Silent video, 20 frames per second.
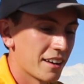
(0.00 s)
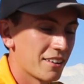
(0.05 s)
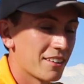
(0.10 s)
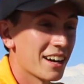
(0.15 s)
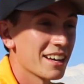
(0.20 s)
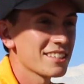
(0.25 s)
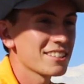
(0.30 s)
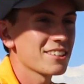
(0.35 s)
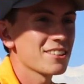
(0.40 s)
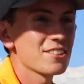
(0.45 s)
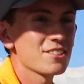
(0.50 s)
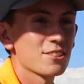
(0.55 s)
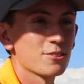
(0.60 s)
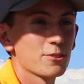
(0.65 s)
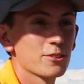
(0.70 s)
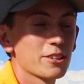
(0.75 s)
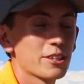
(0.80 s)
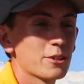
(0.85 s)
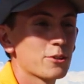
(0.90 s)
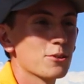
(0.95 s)
Glasgow is a
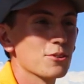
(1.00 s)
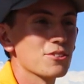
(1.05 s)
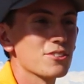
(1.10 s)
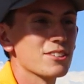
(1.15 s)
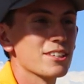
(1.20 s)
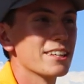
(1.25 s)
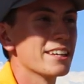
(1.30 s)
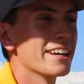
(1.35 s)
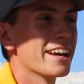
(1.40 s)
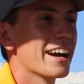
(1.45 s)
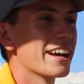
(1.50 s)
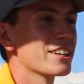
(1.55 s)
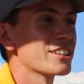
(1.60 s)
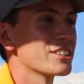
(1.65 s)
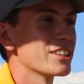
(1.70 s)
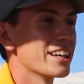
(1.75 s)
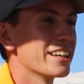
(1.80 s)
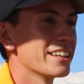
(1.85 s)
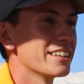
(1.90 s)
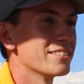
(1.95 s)
really cool city,
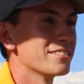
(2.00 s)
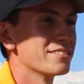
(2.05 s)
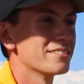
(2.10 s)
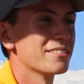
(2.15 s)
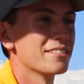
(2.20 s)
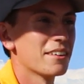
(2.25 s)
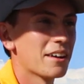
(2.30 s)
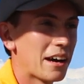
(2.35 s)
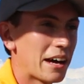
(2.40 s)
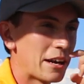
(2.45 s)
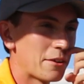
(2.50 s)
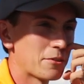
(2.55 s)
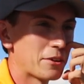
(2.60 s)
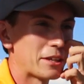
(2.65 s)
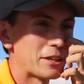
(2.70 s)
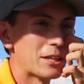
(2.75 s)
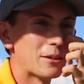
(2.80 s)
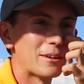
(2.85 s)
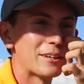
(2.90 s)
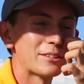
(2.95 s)
actually. I didn't
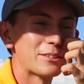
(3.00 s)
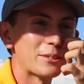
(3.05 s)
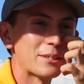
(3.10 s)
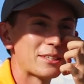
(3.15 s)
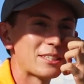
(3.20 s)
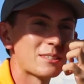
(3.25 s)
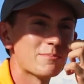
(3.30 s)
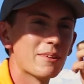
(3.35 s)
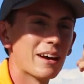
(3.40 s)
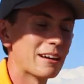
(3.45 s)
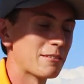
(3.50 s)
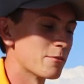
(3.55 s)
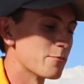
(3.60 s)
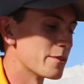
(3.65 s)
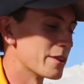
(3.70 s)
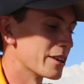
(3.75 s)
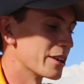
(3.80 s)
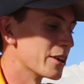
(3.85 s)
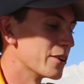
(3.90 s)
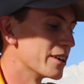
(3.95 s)
really know what to expect when
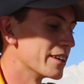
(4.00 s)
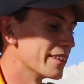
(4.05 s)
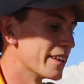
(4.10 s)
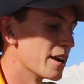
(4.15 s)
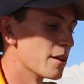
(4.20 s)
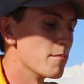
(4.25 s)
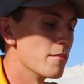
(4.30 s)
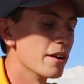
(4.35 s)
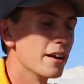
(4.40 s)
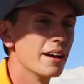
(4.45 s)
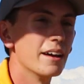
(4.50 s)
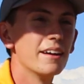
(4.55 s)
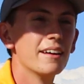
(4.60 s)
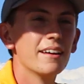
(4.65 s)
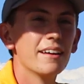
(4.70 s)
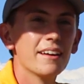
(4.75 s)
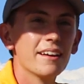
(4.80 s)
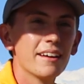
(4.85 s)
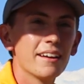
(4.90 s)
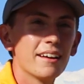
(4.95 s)
we were going there, but
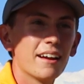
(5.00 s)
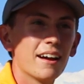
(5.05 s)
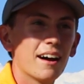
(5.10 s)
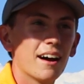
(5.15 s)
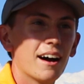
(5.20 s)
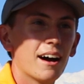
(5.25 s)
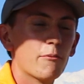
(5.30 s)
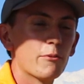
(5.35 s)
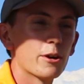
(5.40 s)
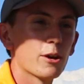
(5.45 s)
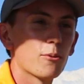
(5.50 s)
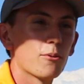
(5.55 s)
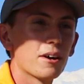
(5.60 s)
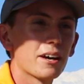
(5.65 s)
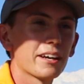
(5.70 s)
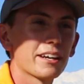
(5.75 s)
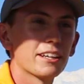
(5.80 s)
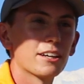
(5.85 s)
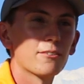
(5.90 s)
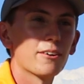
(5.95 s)
we were
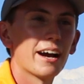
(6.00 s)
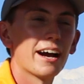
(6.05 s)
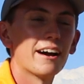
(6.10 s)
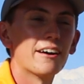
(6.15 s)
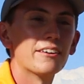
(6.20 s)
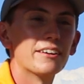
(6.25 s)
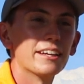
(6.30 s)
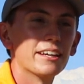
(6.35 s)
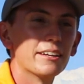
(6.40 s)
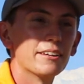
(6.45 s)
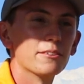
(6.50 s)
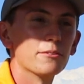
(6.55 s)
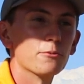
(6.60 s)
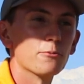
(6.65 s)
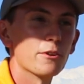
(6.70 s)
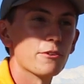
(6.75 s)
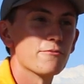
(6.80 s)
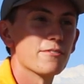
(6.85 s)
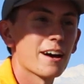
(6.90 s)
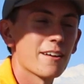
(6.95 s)
walking around and
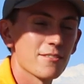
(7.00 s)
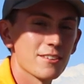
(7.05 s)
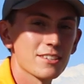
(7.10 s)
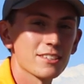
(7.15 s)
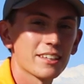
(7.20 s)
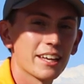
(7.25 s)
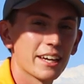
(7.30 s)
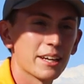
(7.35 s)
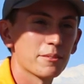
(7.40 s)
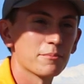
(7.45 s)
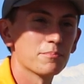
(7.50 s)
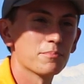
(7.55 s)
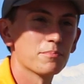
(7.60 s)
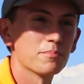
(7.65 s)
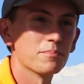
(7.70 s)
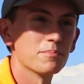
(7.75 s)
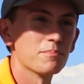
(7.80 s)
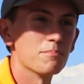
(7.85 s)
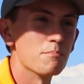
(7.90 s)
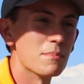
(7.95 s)
we found this like
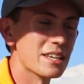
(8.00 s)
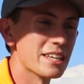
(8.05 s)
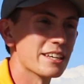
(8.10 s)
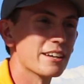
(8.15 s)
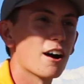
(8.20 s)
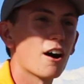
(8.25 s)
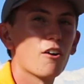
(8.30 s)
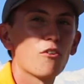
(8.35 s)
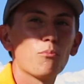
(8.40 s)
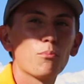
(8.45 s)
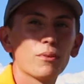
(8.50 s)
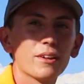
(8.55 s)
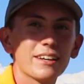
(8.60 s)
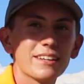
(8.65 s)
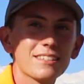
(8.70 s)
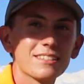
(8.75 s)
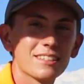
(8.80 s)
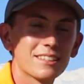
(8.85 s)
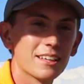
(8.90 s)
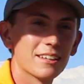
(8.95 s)
mini golf
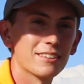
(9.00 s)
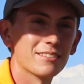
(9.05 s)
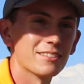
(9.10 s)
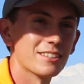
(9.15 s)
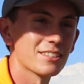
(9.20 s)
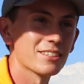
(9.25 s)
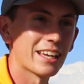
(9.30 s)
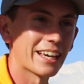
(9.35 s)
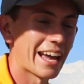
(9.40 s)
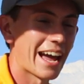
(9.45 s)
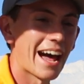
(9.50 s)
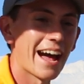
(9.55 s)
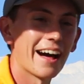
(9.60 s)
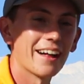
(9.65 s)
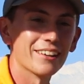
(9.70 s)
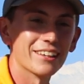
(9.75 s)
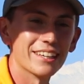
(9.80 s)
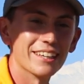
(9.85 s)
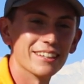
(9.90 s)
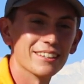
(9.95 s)
place in this like
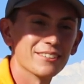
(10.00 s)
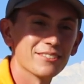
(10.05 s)
alley.